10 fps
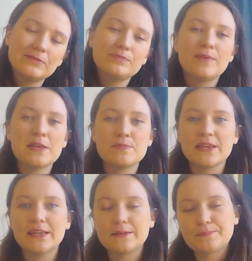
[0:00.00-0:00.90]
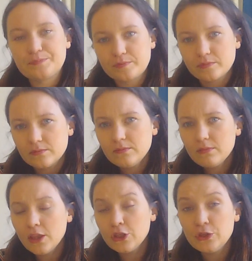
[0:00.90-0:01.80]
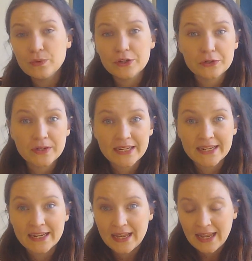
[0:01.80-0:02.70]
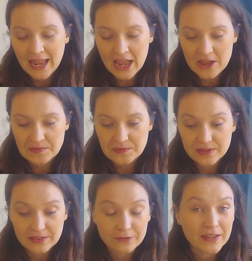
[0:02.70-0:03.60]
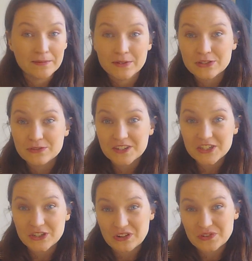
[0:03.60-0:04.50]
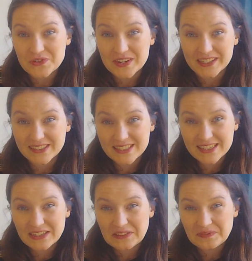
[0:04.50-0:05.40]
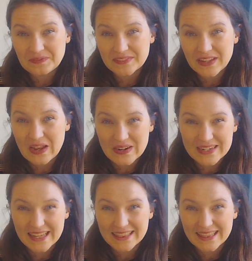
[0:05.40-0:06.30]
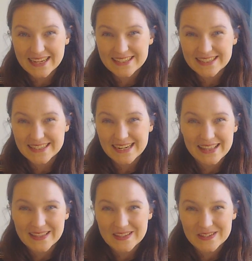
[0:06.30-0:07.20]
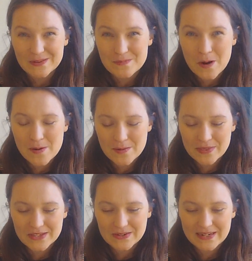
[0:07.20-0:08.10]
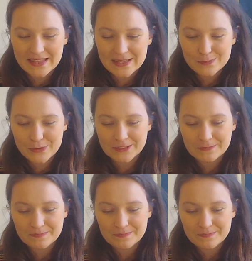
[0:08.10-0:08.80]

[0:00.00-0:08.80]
Maybe you agree with the famous Richard Dawkins, who said this, and I think this should pop up on the screen at this point.